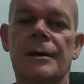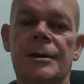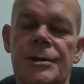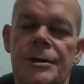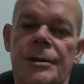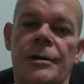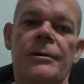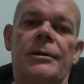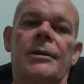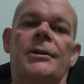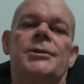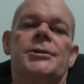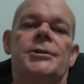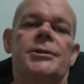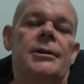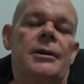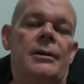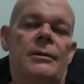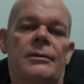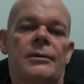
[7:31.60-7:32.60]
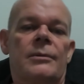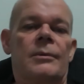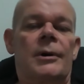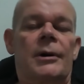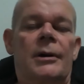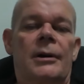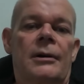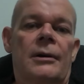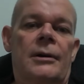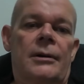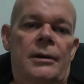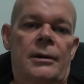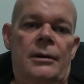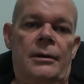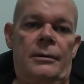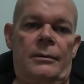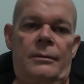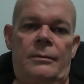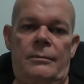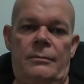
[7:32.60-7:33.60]
So that's the only way I
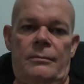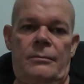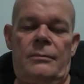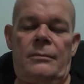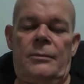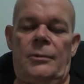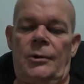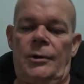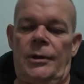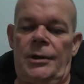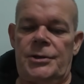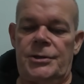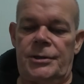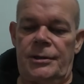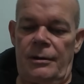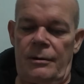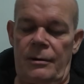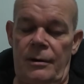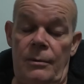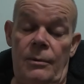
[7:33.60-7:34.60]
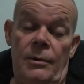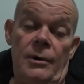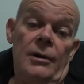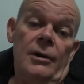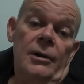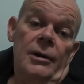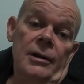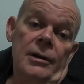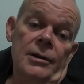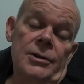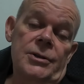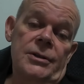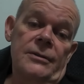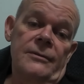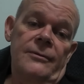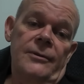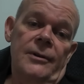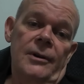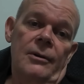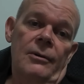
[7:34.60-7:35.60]
know. Well, that's the only way I can actually
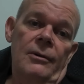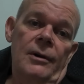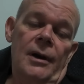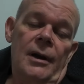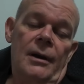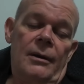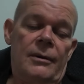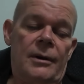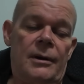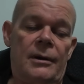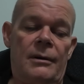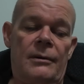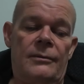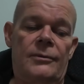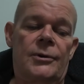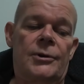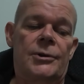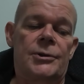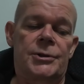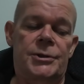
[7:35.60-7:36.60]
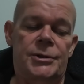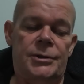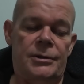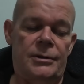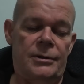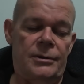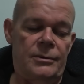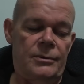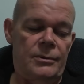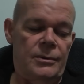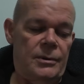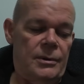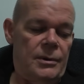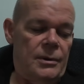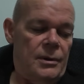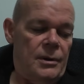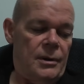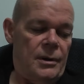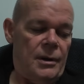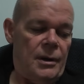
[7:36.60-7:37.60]
figure out. Now I've got to do
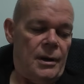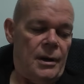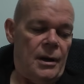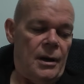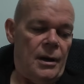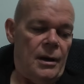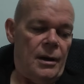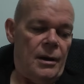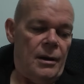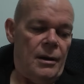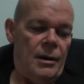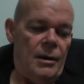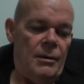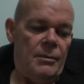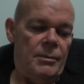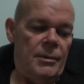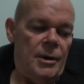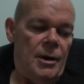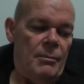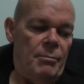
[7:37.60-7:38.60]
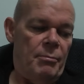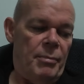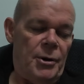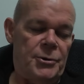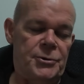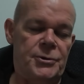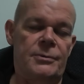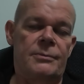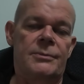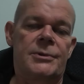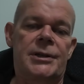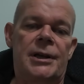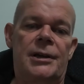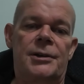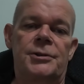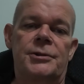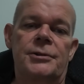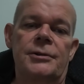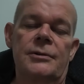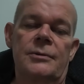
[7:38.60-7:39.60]
a, a, bottom
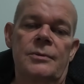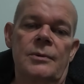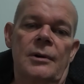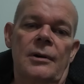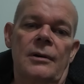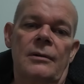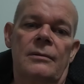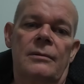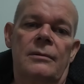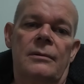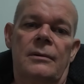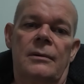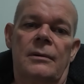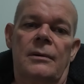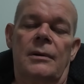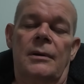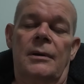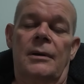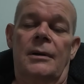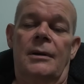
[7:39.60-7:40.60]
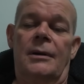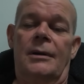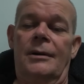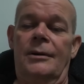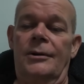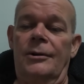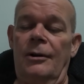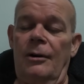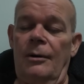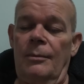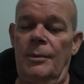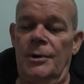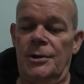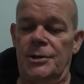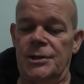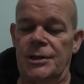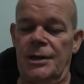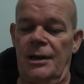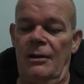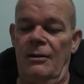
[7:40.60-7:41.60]
test as well, not on
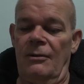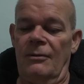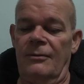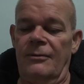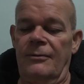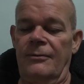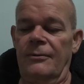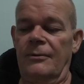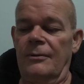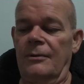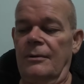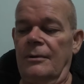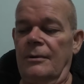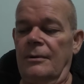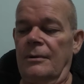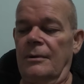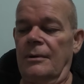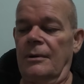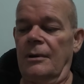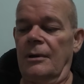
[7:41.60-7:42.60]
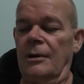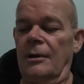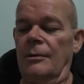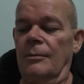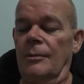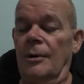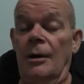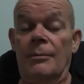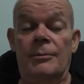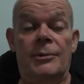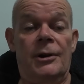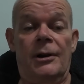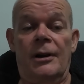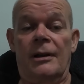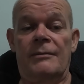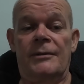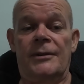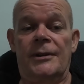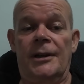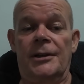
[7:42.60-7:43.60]
myself. Um, I'm not
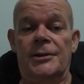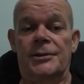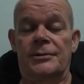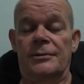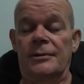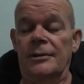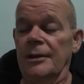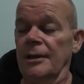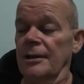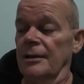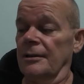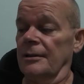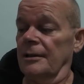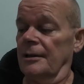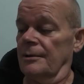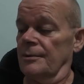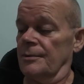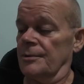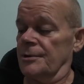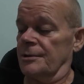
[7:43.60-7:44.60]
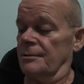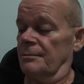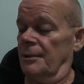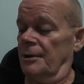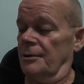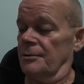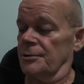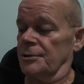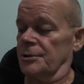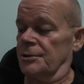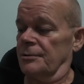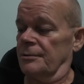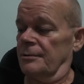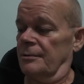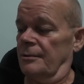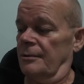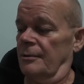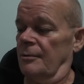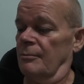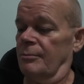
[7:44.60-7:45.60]
having that done again. That was the most
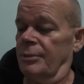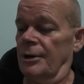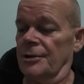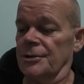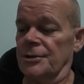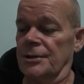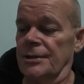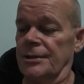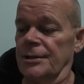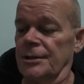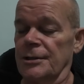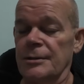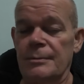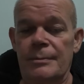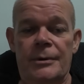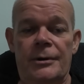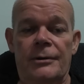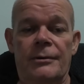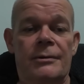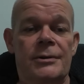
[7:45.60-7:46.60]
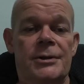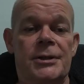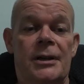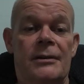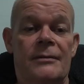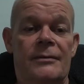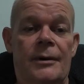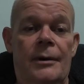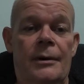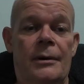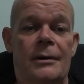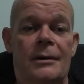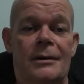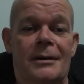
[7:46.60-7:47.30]
unpleasant experience ever.